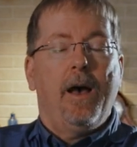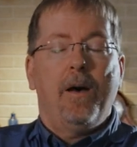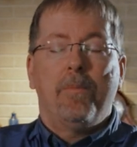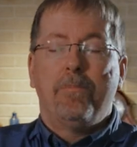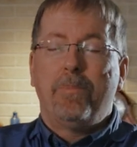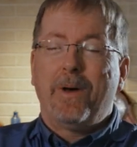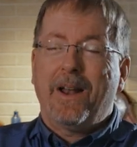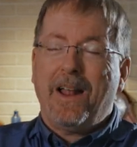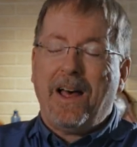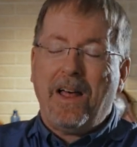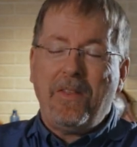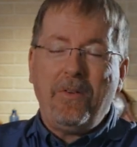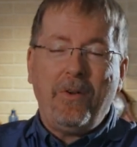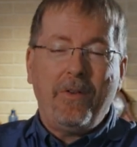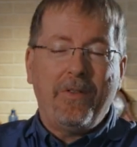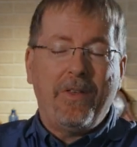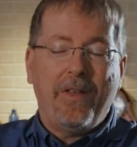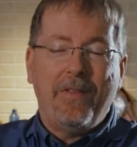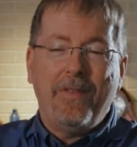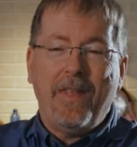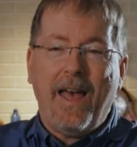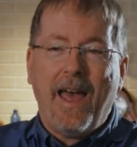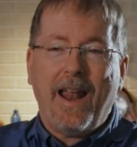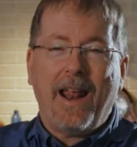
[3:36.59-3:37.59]
But other
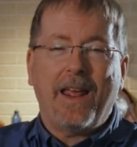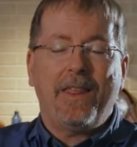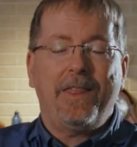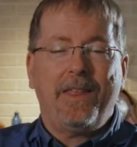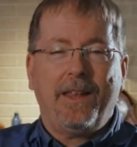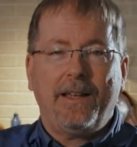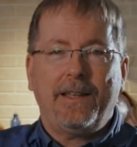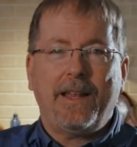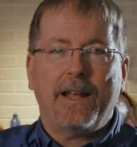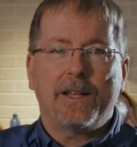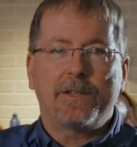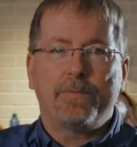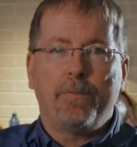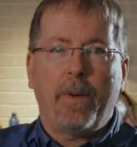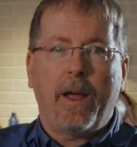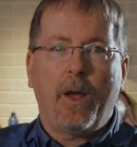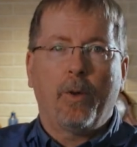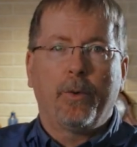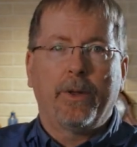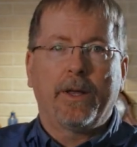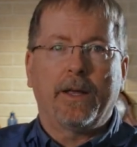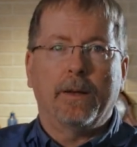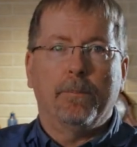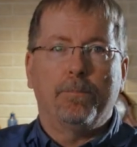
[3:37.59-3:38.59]
than that, I think that's my
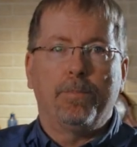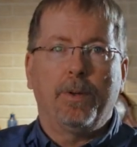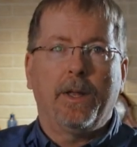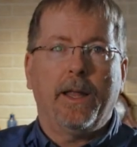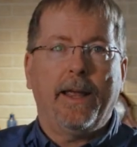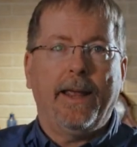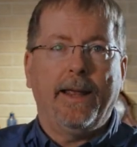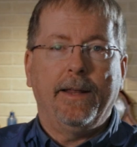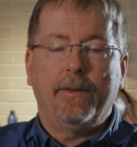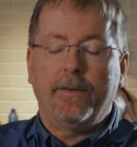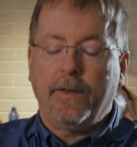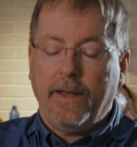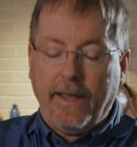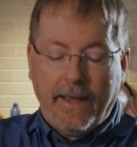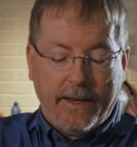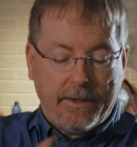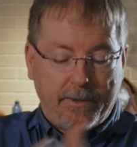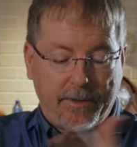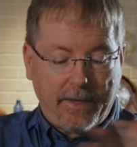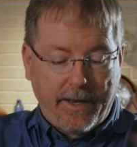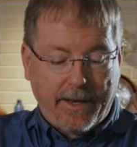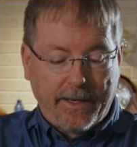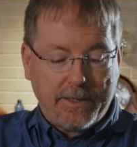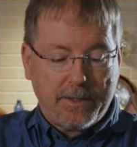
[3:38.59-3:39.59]
only complaint.
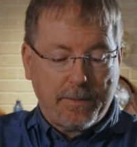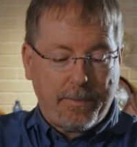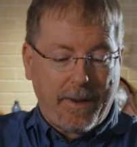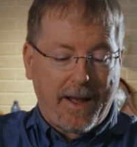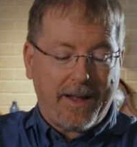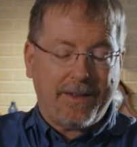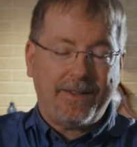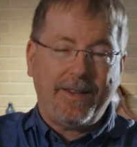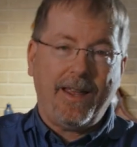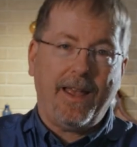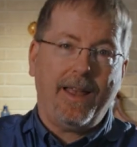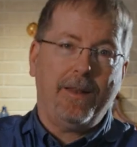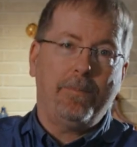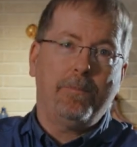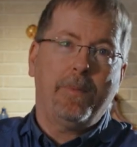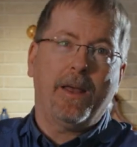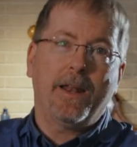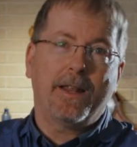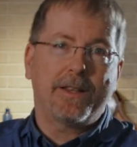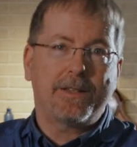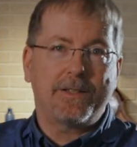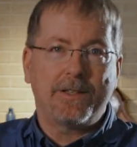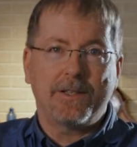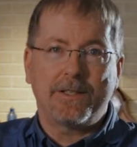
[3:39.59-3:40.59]
It takes about 10
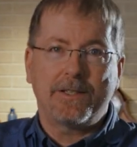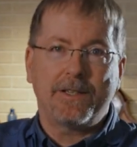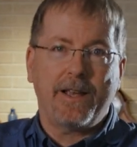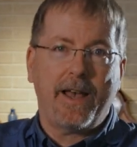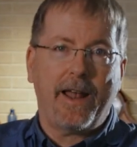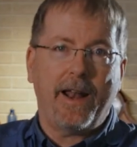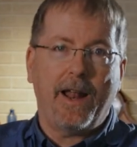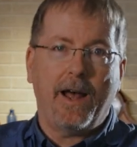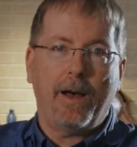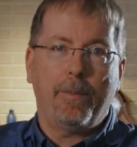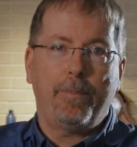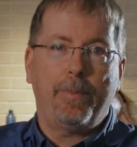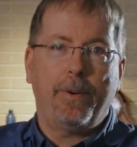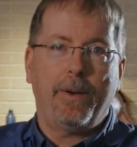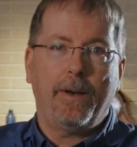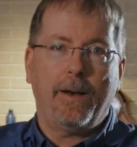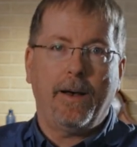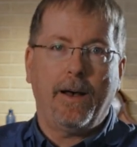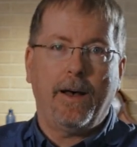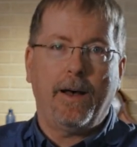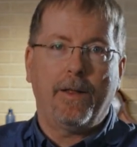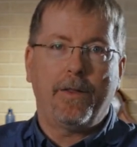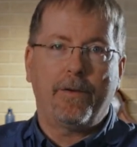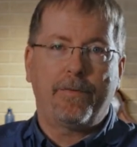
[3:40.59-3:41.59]
minutes to set up.
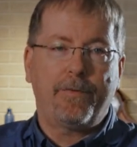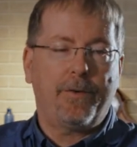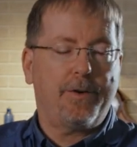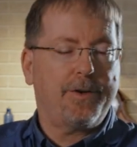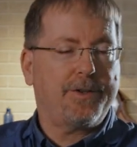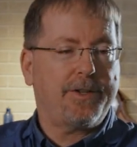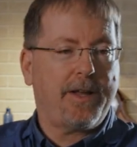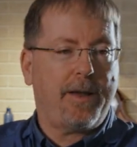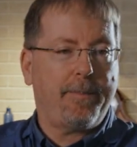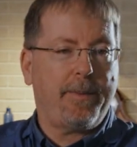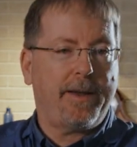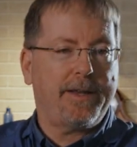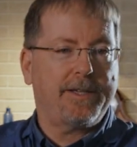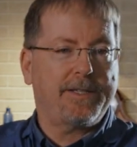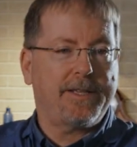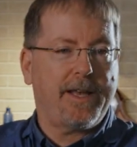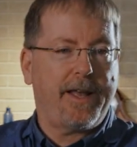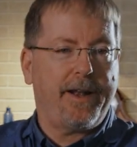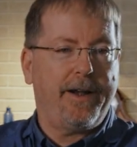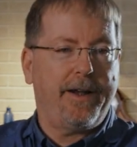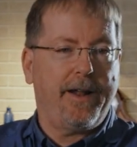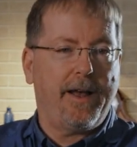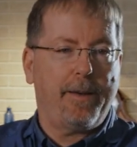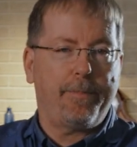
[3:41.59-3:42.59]
The first time I
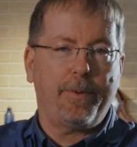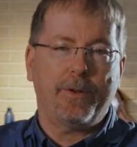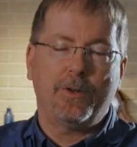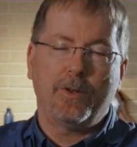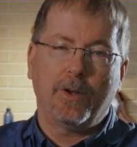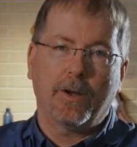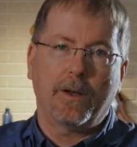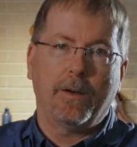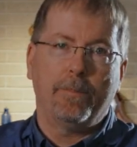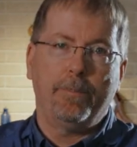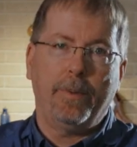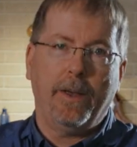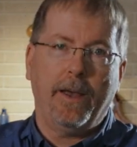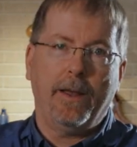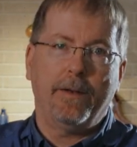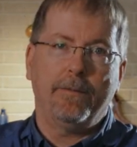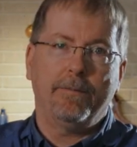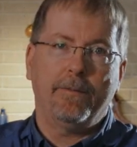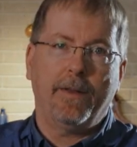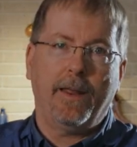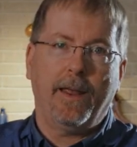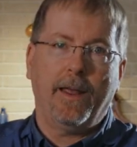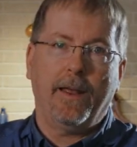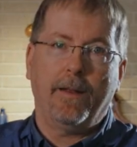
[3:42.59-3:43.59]
set it up, it took a bit,
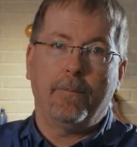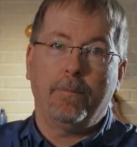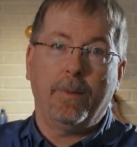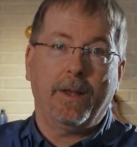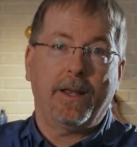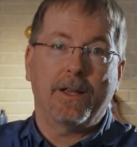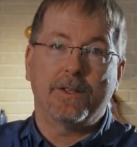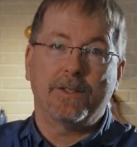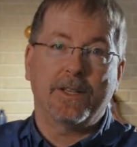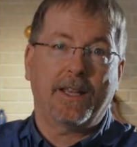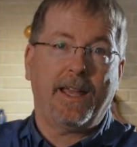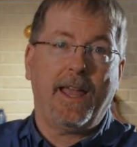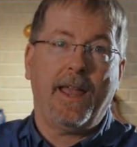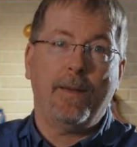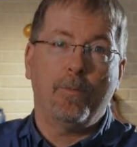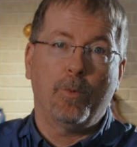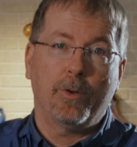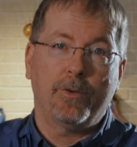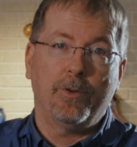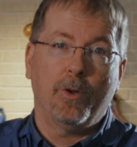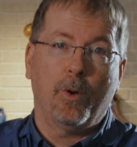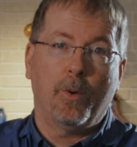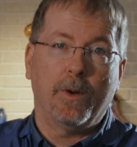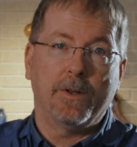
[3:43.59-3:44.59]
and because it came
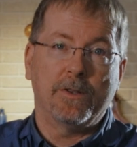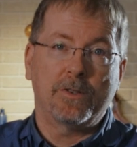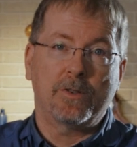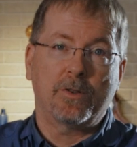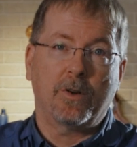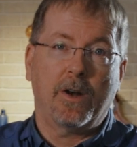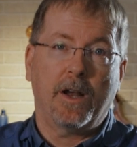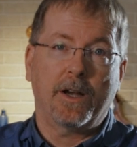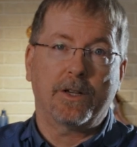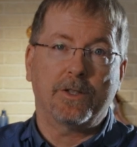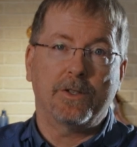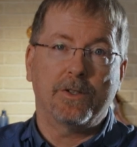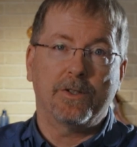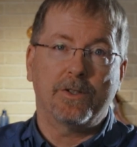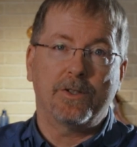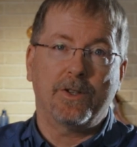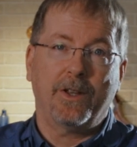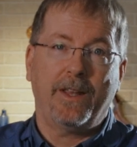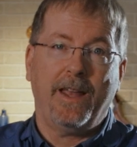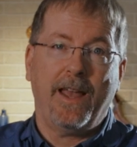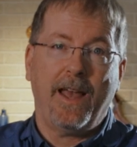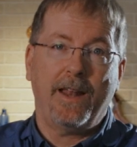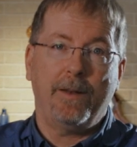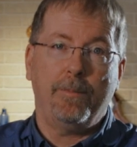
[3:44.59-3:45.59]
with no instructions, so
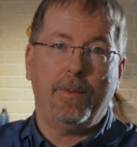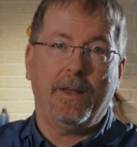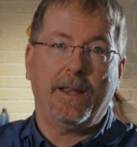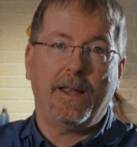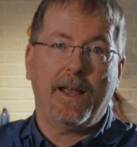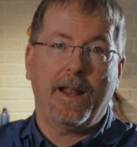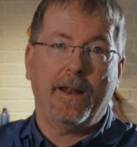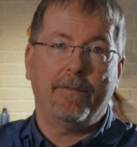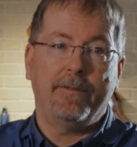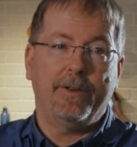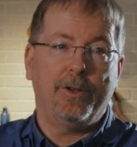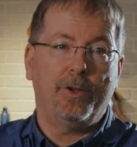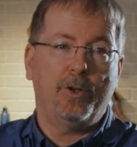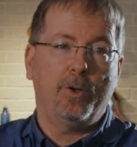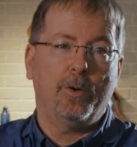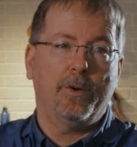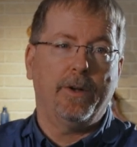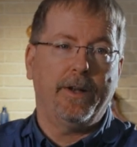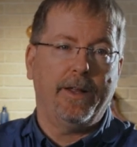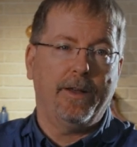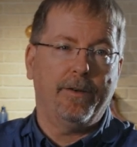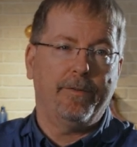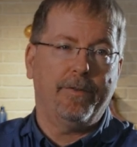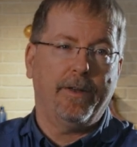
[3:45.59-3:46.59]
you had to be kind of
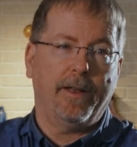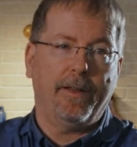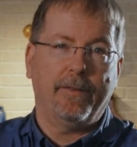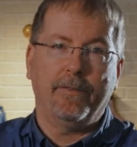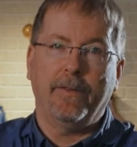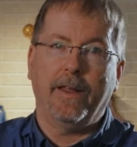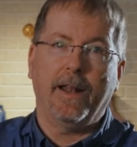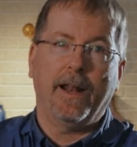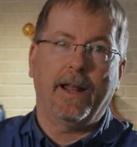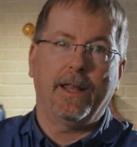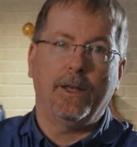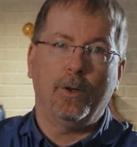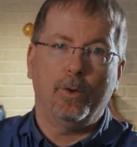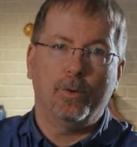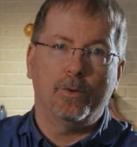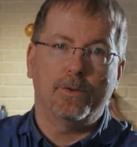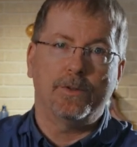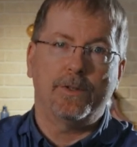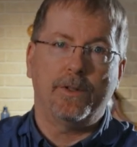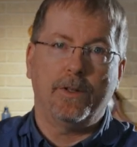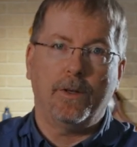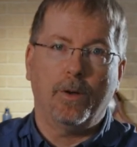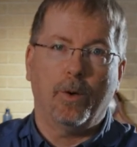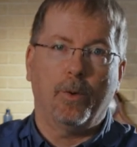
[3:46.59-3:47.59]
intuitive, and then I
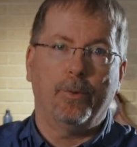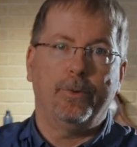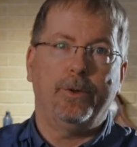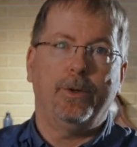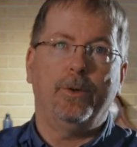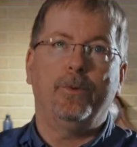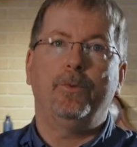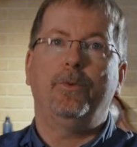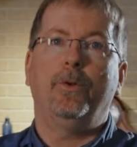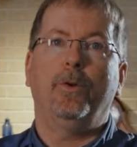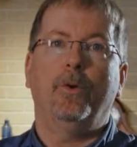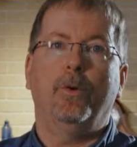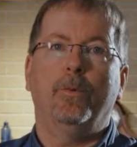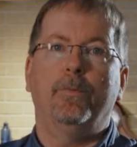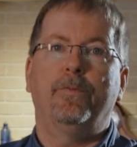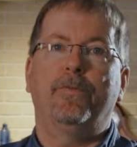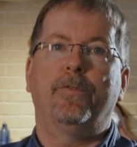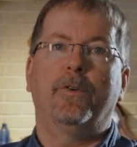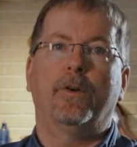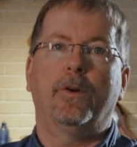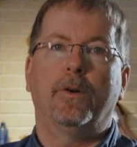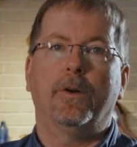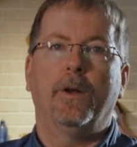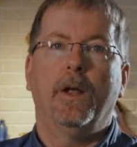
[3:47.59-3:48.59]
used the old YouTube
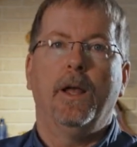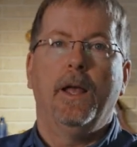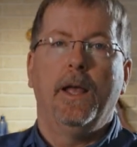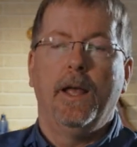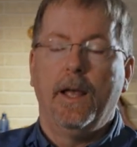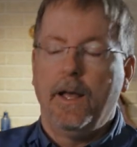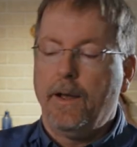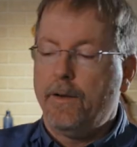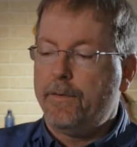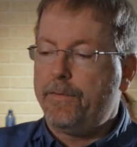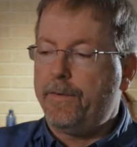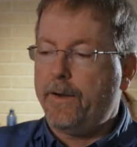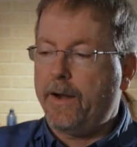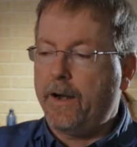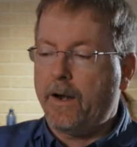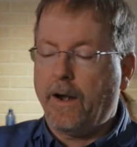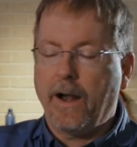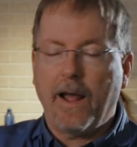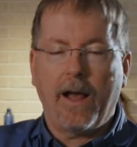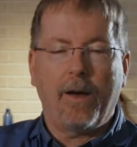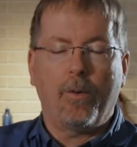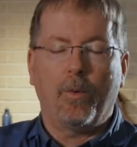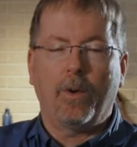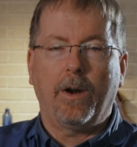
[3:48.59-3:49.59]
for
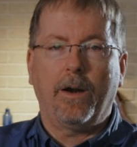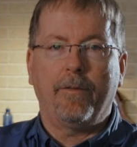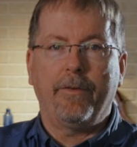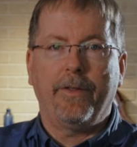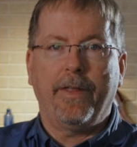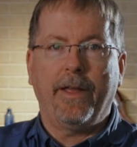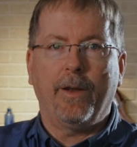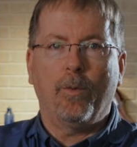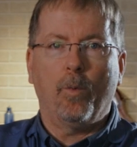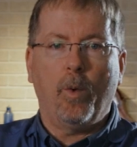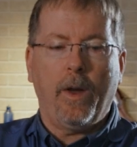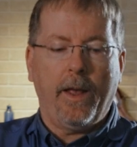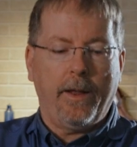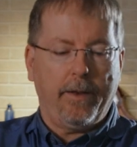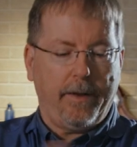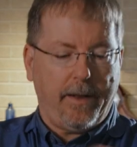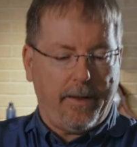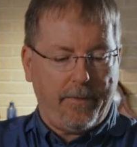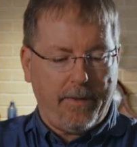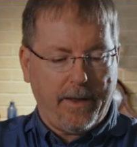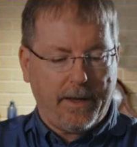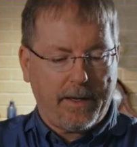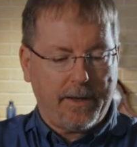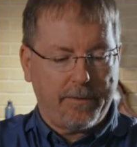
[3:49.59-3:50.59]
figuring out where everything went.
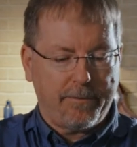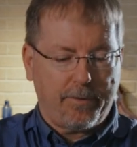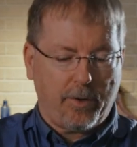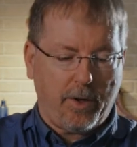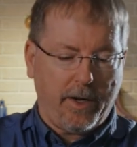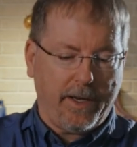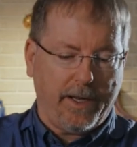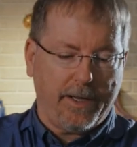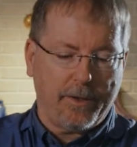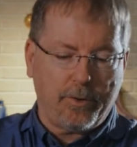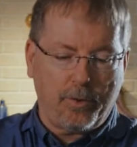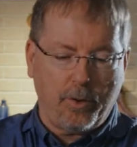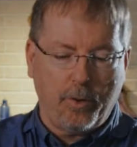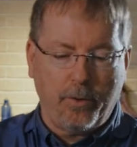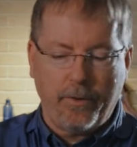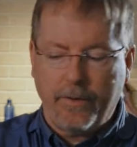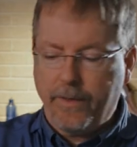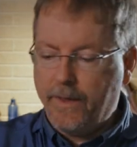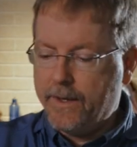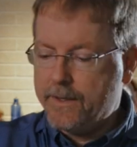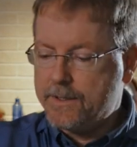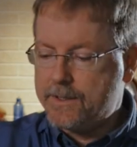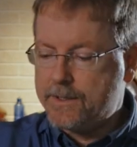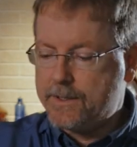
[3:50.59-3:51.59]
And then converting it to
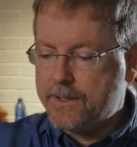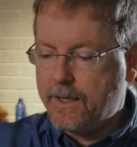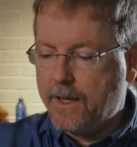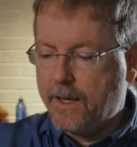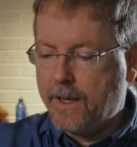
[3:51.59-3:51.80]
this